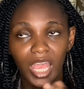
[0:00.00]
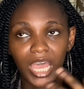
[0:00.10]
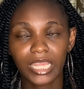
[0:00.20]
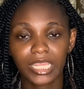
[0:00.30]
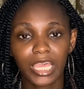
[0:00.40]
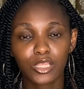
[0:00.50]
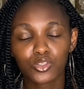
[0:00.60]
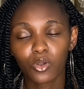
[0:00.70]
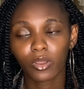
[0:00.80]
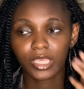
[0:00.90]
And they get
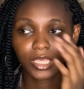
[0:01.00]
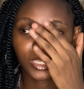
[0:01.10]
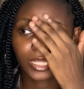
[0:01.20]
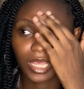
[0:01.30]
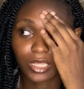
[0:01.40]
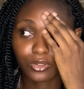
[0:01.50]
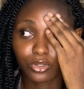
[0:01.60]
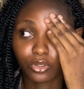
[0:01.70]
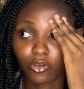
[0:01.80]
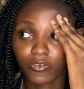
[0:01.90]
talking, and the
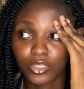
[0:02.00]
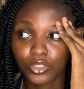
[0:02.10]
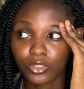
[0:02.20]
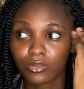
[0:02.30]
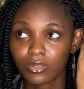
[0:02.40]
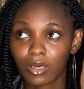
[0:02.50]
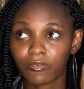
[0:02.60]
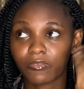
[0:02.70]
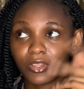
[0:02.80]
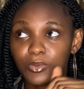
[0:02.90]
conversation now
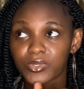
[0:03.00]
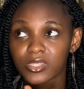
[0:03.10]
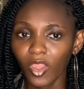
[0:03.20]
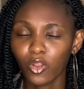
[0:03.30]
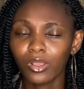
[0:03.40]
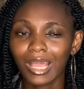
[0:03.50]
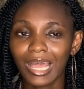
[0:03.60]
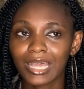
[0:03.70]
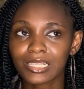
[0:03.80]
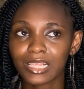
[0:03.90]
flips. Onaja
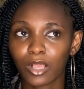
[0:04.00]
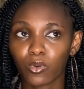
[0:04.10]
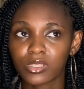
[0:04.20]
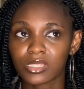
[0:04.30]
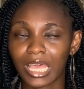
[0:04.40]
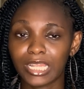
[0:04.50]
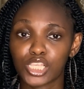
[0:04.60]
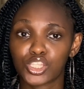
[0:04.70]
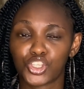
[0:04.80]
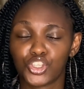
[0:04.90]
asks like, what's the
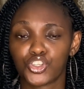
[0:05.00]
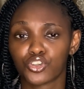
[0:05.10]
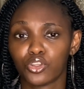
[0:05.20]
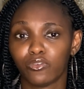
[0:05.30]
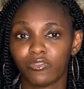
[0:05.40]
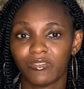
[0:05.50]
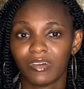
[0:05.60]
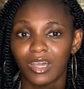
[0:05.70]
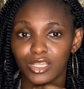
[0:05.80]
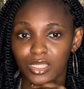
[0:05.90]
hardest decision you've ever
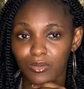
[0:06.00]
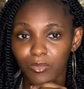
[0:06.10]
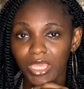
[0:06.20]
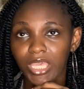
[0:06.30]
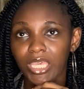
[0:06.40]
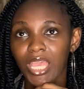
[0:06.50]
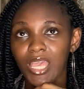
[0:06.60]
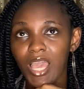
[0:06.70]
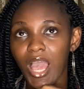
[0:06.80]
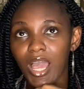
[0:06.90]
had to make?
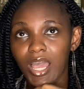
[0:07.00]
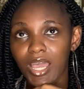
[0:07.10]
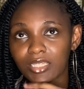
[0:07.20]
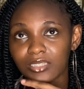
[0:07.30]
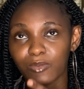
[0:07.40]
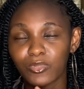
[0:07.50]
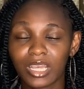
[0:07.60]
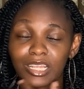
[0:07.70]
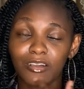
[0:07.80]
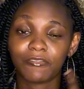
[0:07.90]
And Ebuka
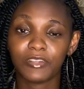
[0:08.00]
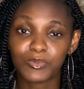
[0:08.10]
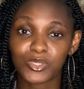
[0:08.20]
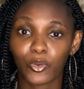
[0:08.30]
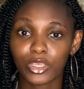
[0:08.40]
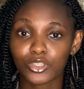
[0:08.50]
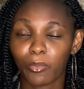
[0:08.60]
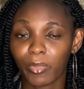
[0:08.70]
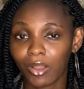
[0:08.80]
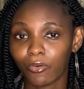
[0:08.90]
now flips the question
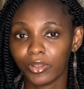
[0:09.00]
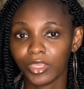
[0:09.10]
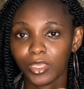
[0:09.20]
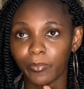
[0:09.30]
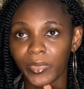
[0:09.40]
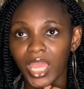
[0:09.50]
back on him